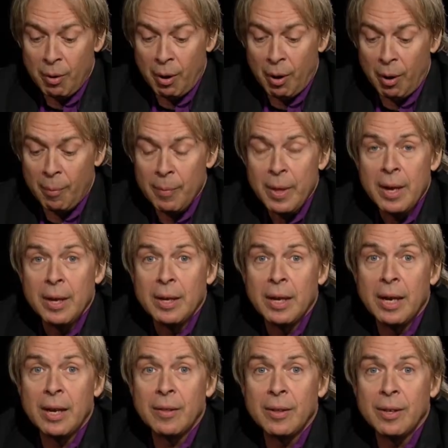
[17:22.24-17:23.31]
Um,
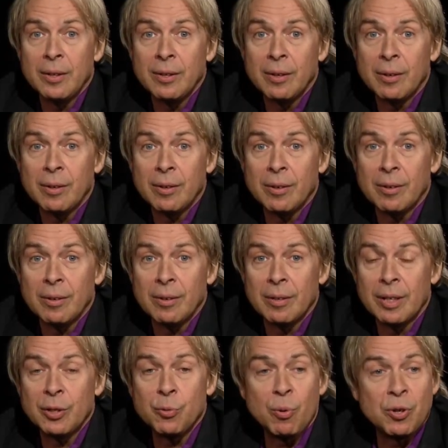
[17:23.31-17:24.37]
and then uh,
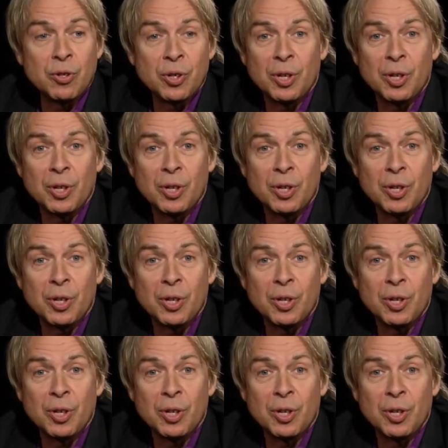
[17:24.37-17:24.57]
let's watch a